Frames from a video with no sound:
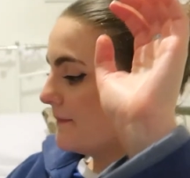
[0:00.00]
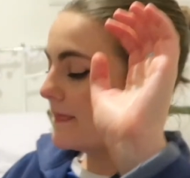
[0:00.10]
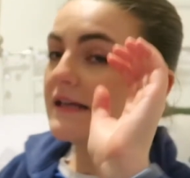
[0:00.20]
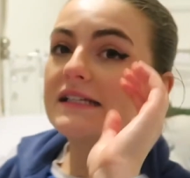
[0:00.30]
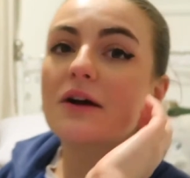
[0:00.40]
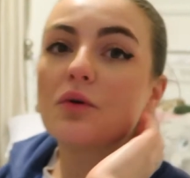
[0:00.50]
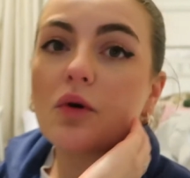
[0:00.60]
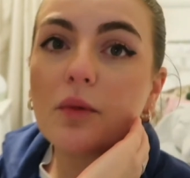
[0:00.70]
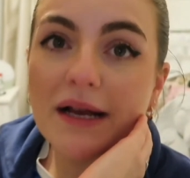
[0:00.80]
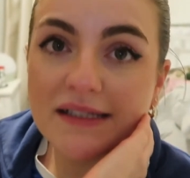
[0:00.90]
It's now
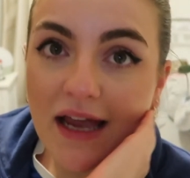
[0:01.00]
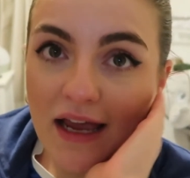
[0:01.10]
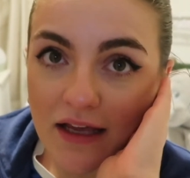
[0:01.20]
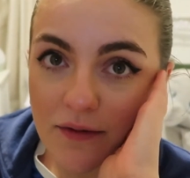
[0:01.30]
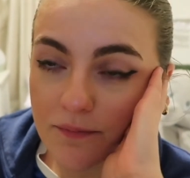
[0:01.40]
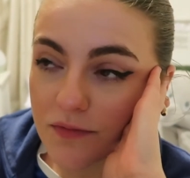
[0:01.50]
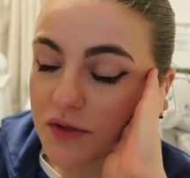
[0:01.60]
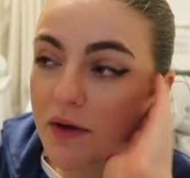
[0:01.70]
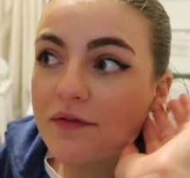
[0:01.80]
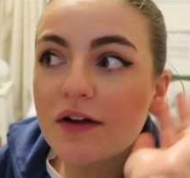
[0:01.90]
8:15.
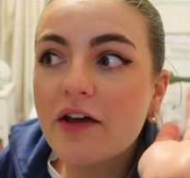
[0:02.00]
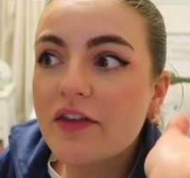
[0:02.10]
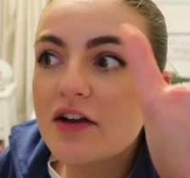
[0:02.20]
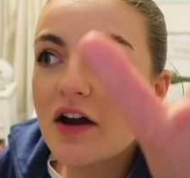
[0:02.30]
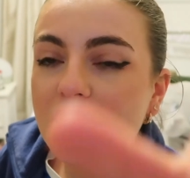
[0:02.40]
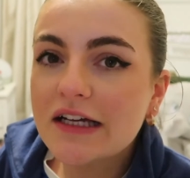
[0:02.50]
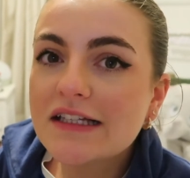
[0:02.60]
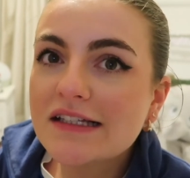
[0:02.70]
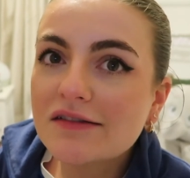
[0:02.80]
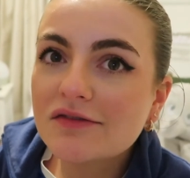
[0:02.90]
So I feel like the night
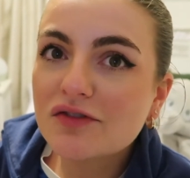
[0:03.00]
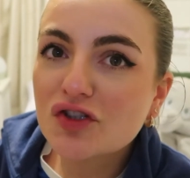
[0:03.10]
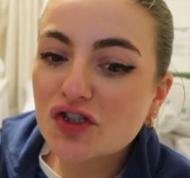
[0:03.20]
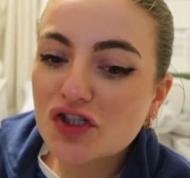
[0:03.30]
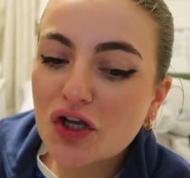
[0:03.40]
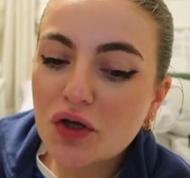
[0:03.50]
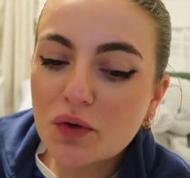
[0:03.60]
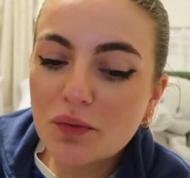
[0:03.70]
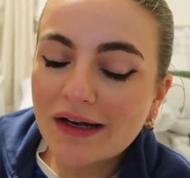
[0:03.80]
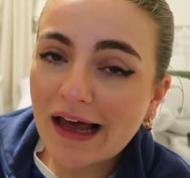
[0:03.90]
isn't
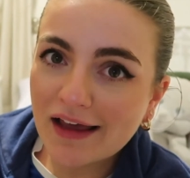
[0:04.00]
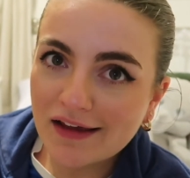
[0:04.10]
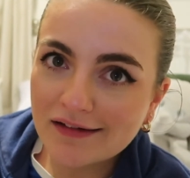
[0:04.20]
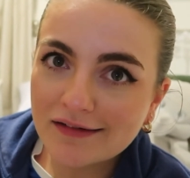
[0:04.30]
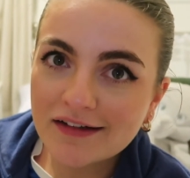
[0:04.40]
too late.